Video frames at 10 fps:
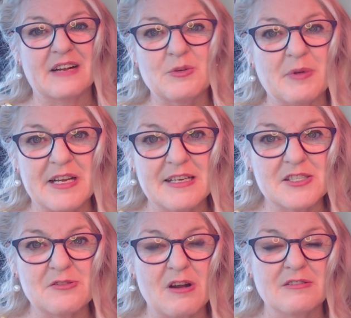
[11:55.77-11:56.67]
everybody has
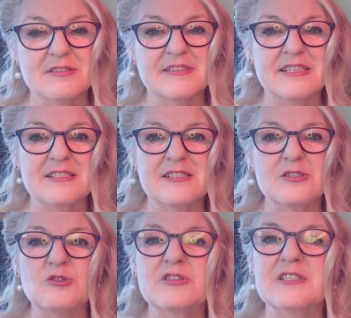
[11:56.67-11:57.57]
struggles. They just
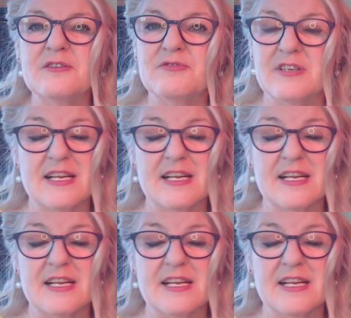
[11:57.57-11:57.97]
look different.